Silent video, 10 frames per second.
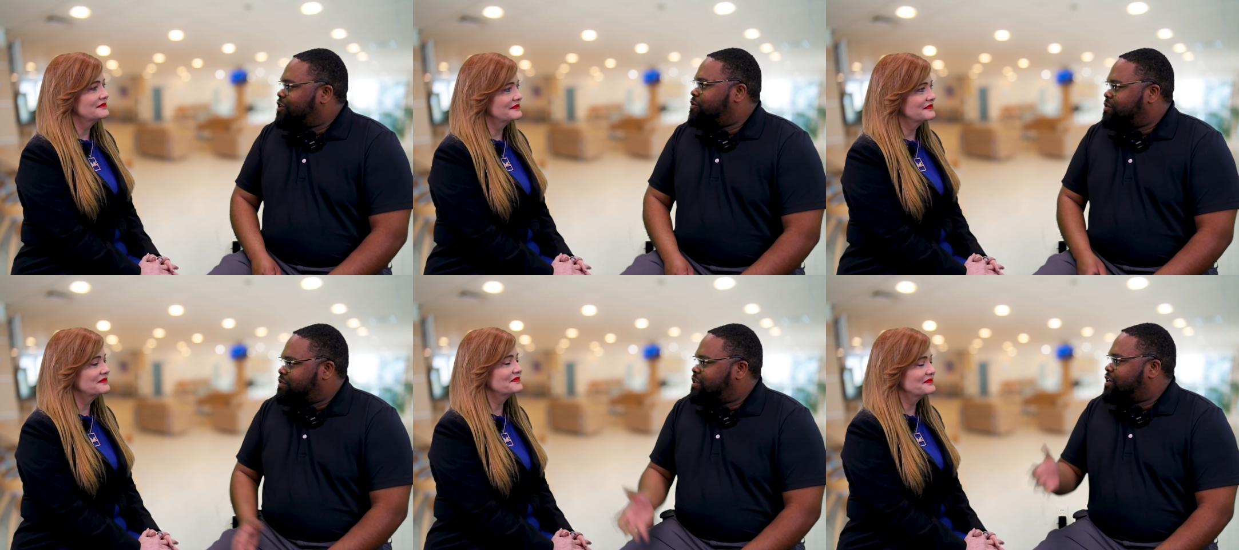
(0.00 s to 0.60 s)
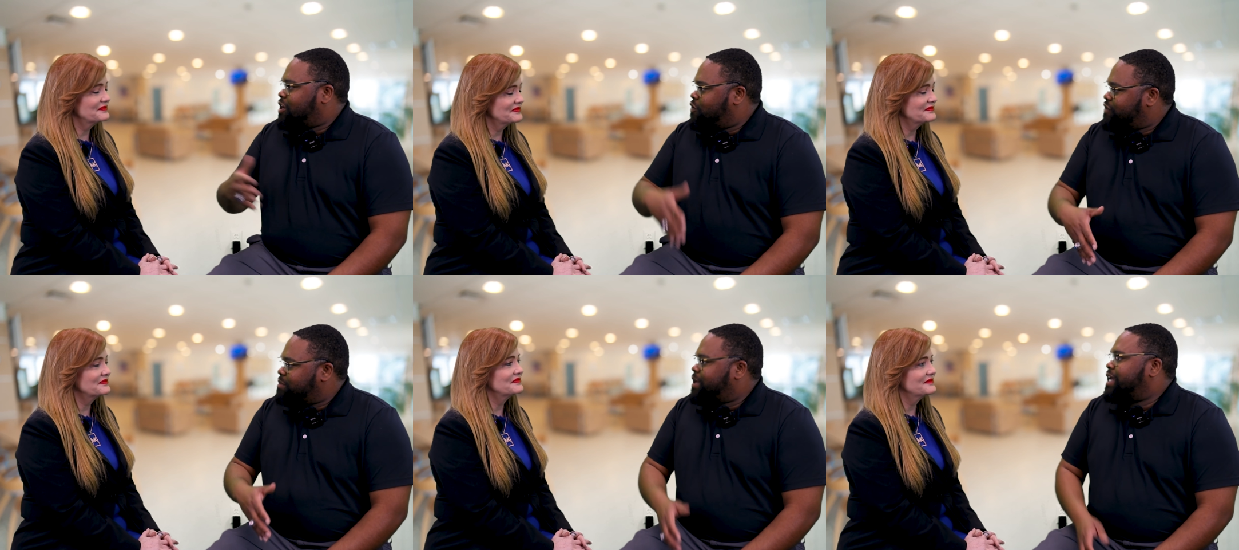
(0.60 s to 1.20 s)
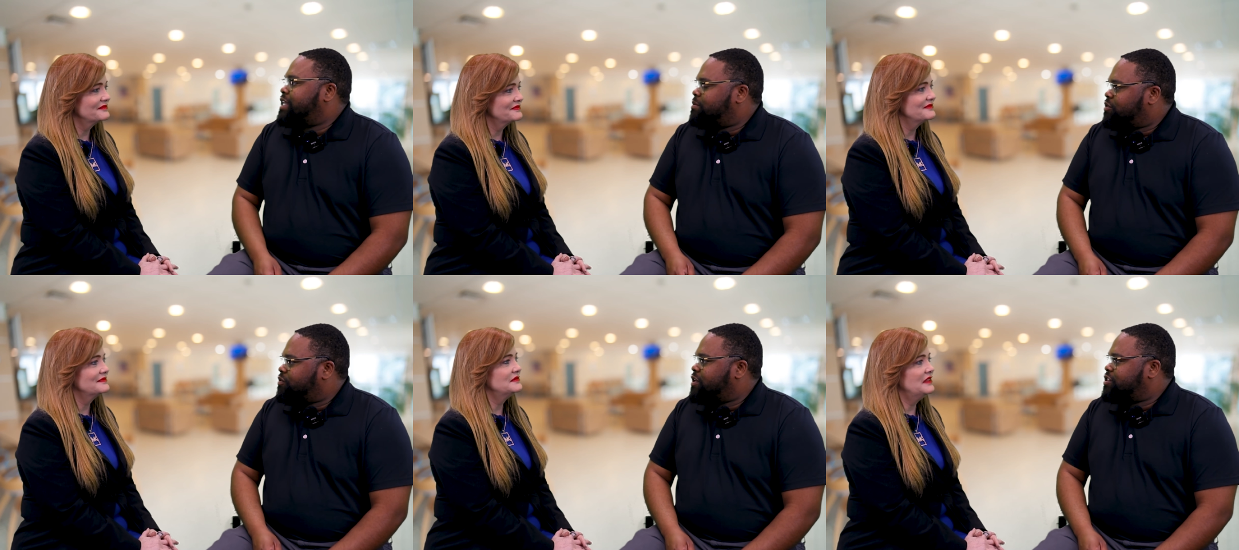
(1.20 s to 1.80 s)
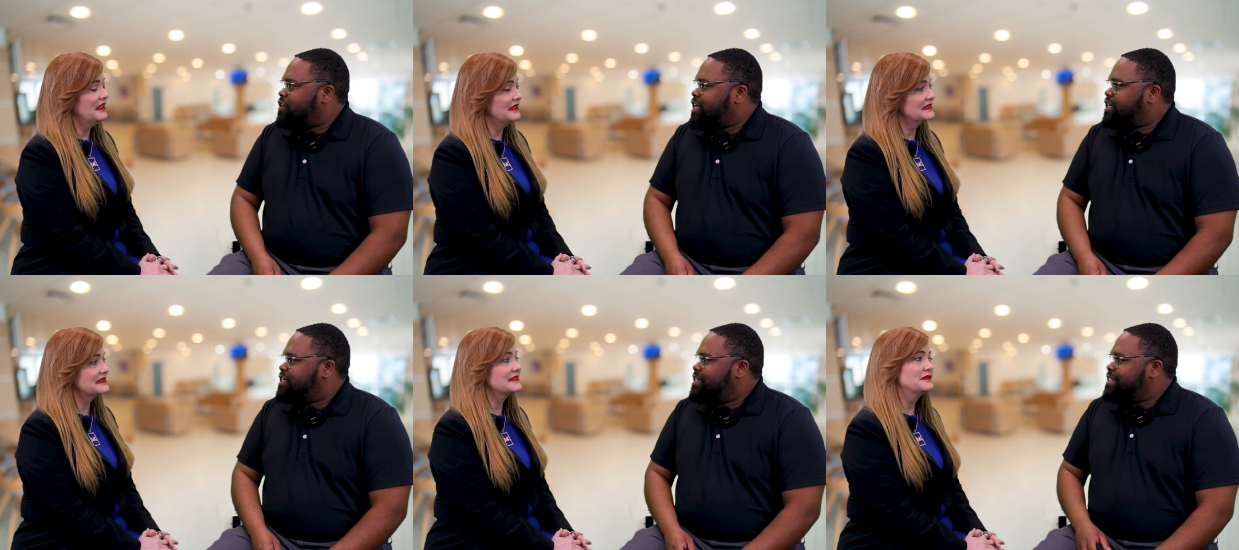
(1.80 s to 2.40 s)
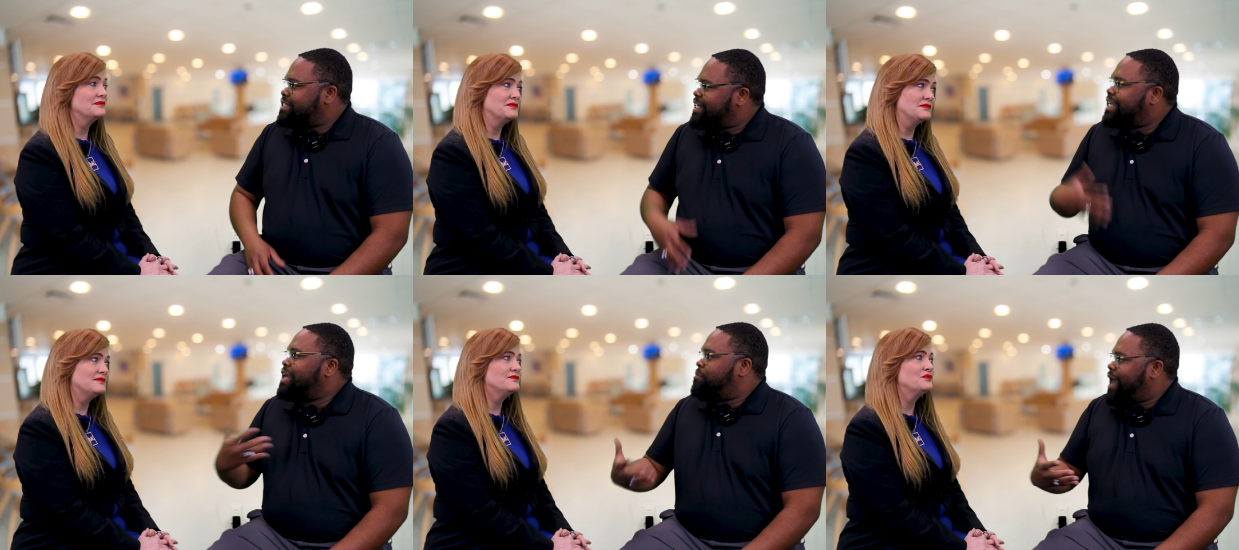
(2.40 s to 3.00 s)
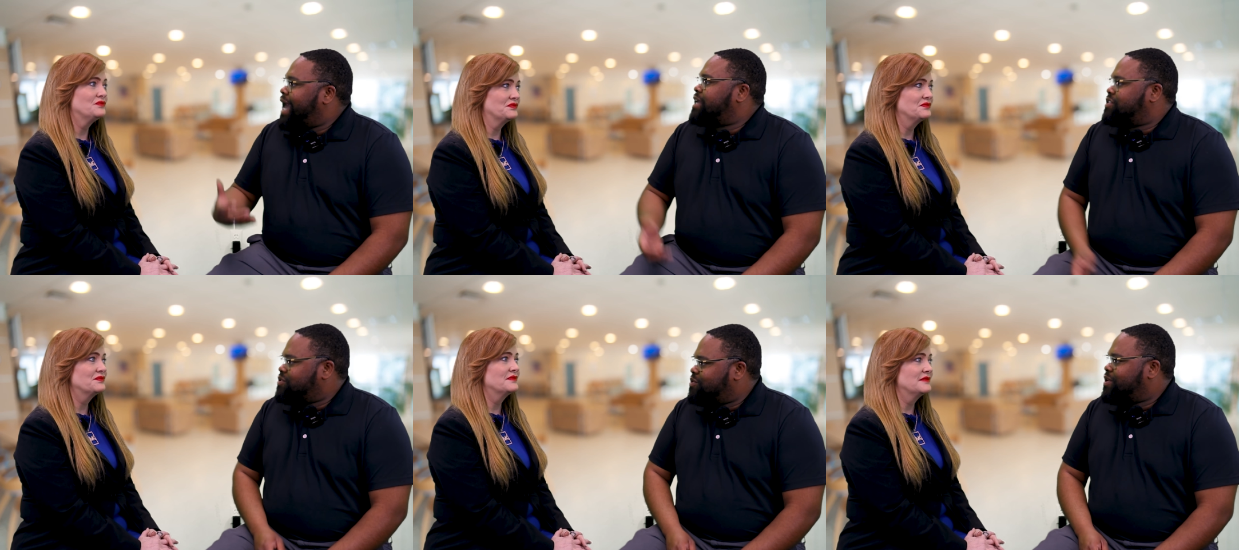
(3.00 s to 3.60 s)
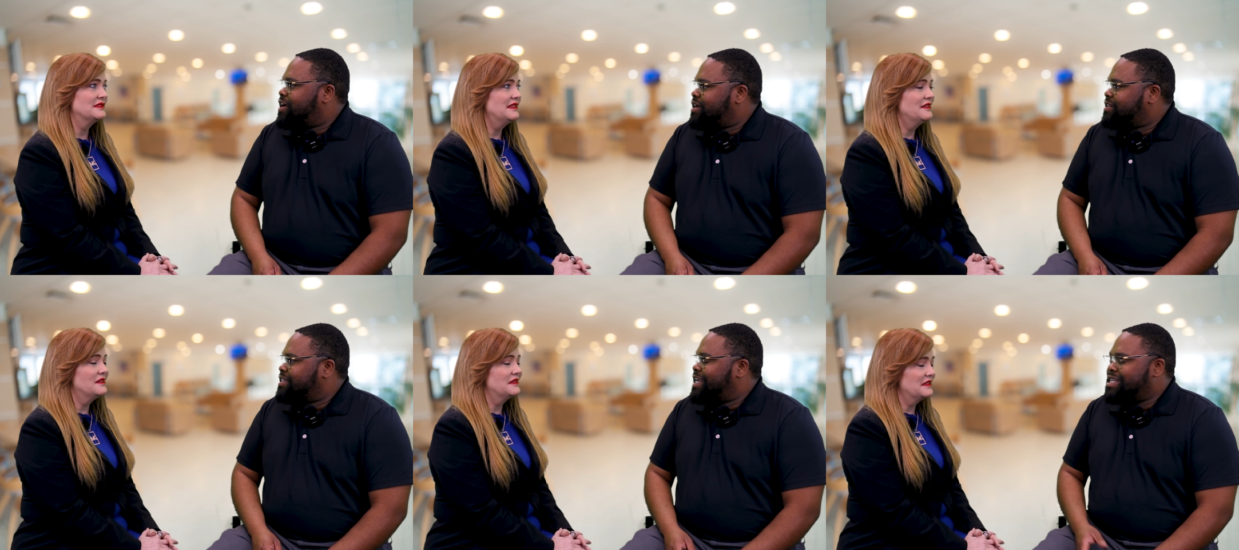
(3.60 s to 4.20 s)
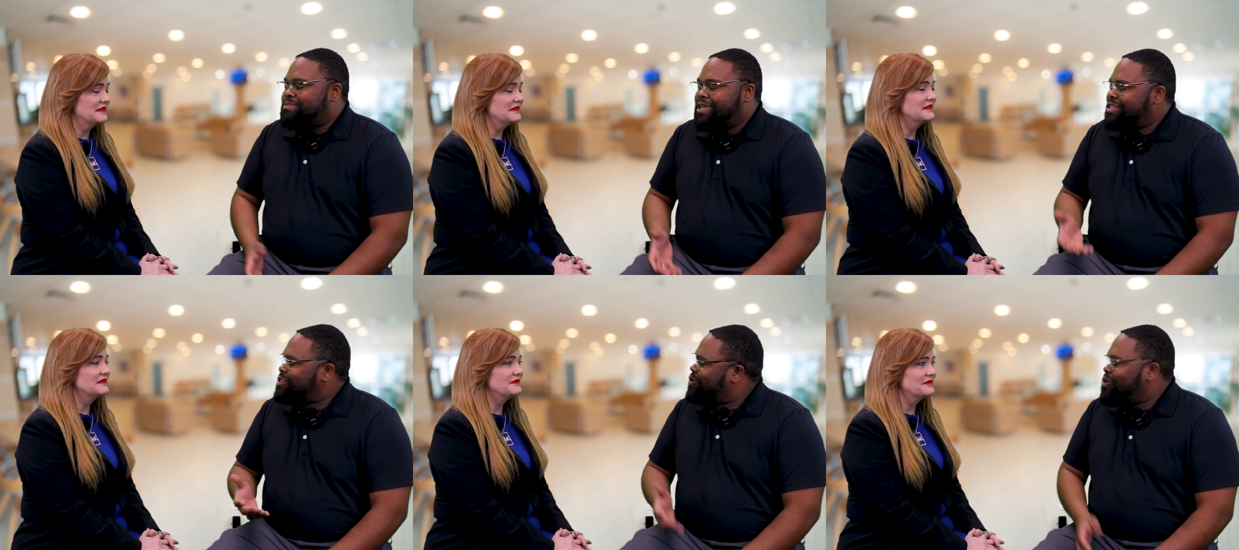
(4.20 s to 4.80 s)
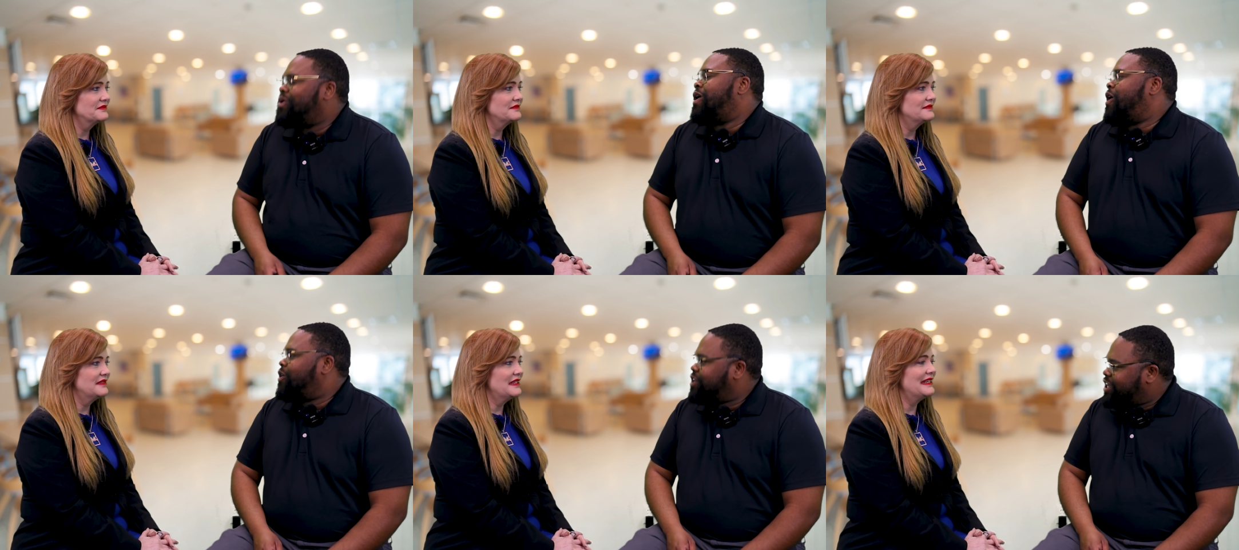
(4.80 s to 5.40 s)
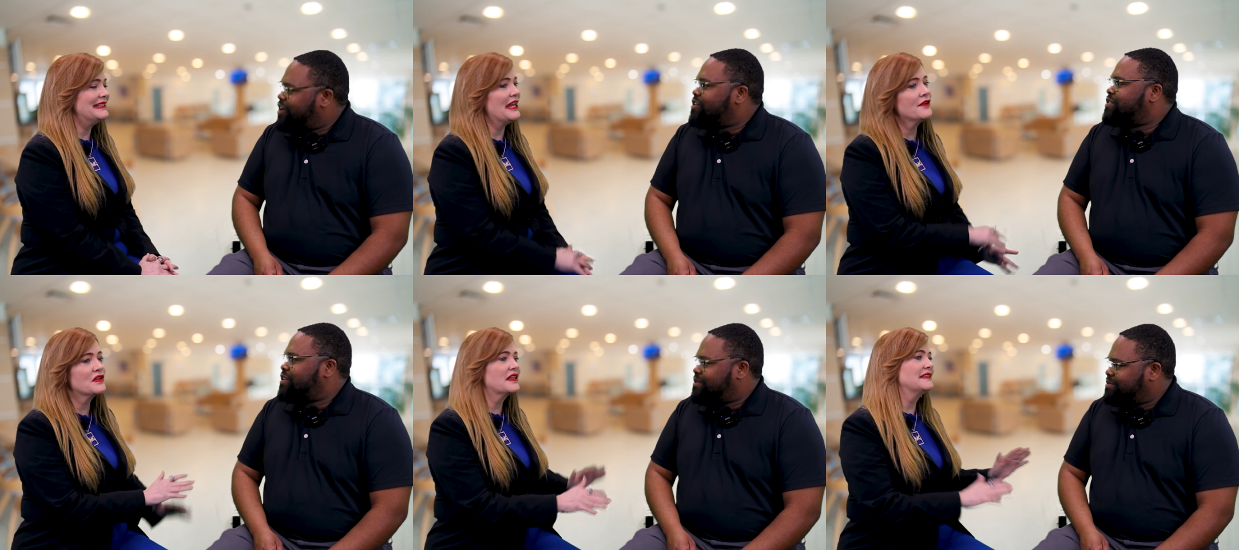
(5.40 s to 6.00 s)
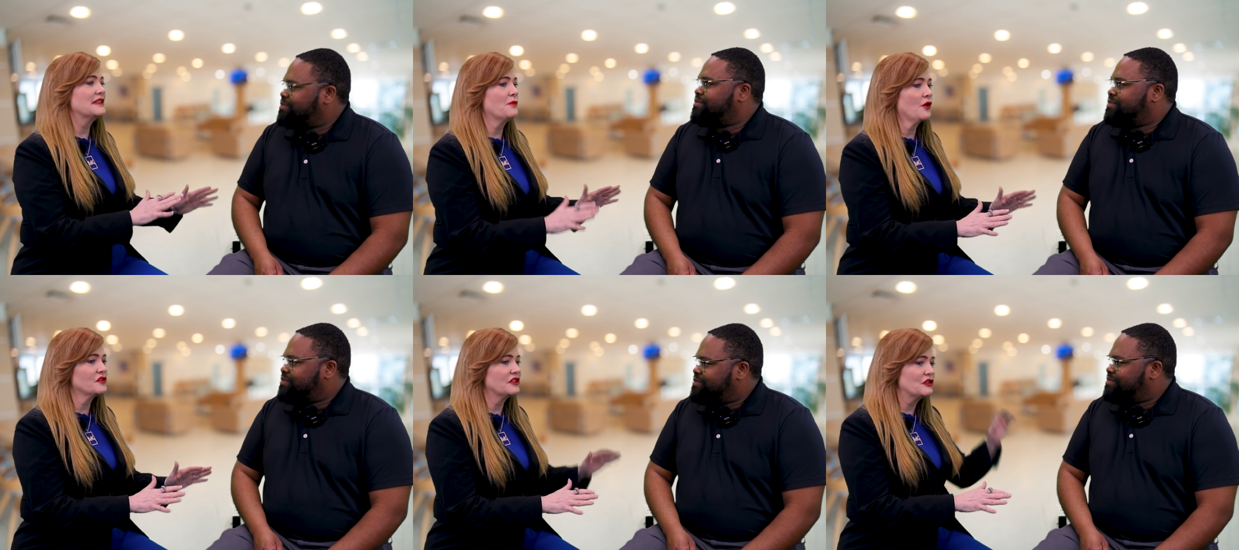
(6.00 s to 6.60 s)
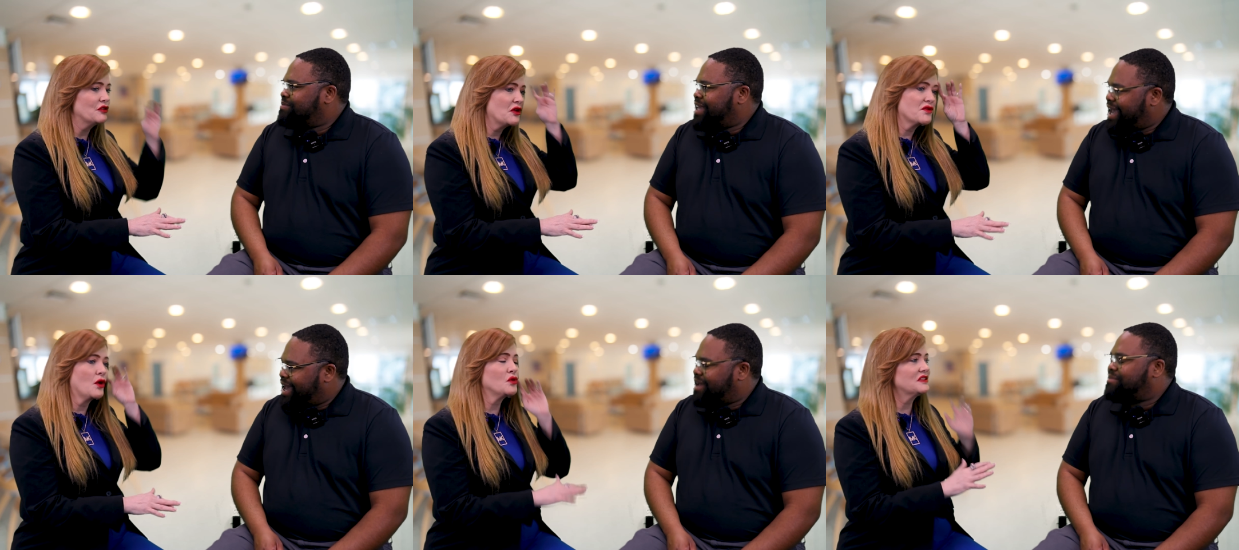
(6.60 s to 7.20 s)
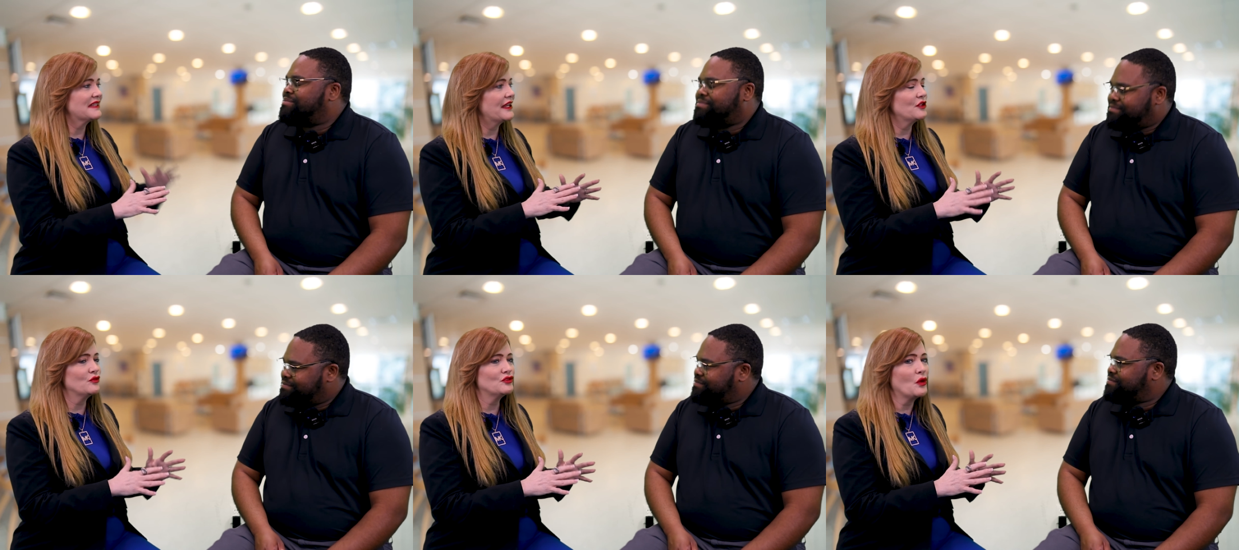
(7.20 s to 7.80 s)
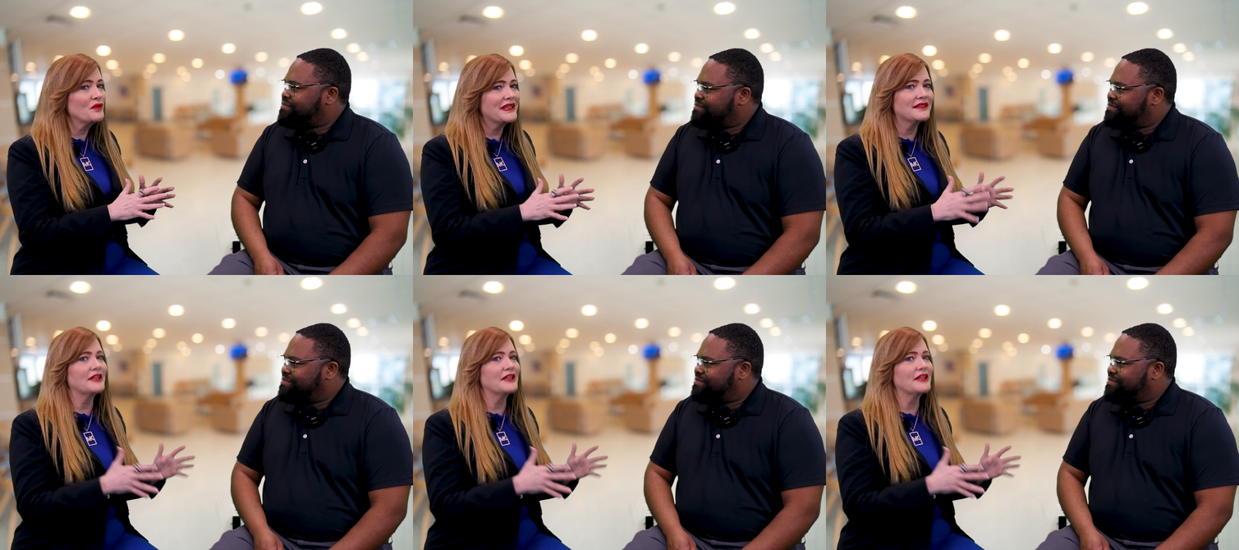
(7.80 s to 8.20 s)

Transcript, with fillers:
Speaker 1: You know, with the COVID pandemic, we're really yes. trying to trying to get back to uh, the kids been in school all year. And
Speaker 2: everything's in person, and you know yeah. the old saying, you don't need to